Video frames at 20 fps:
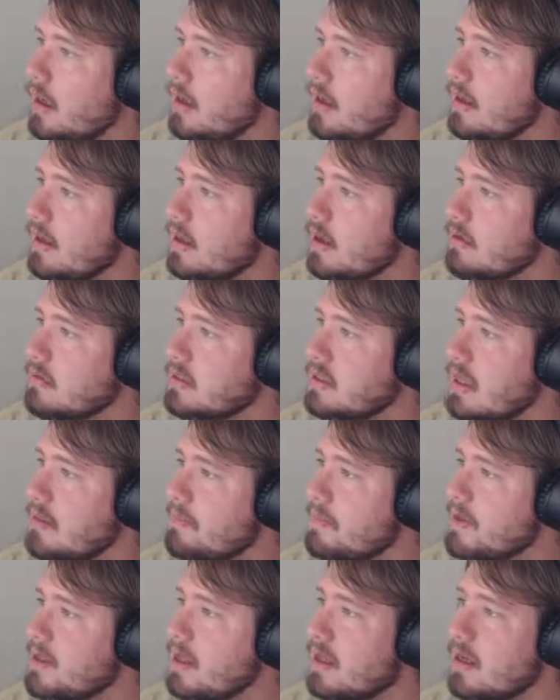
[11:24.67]
It goes up
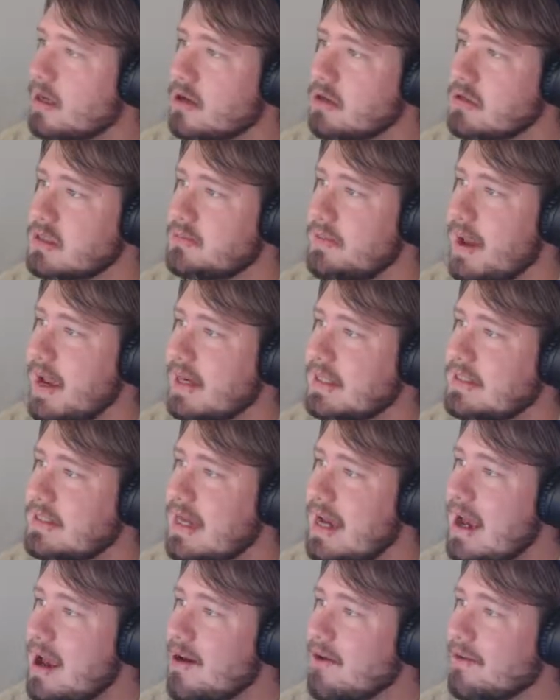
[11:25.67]
and then it goes back
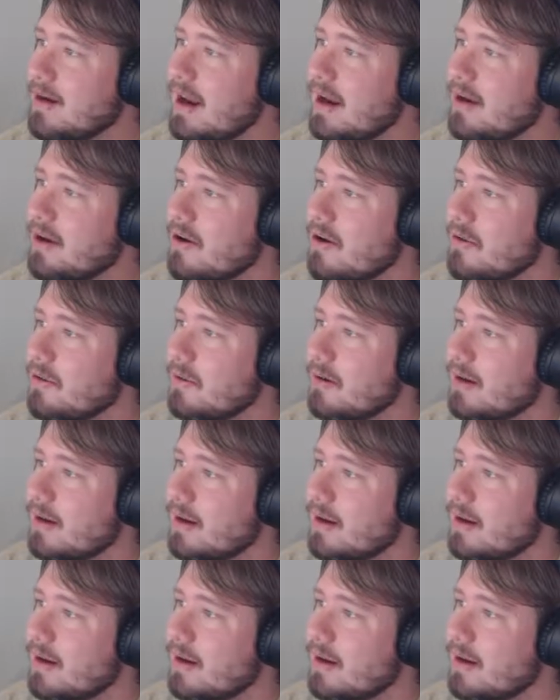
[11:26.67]
down. I don't...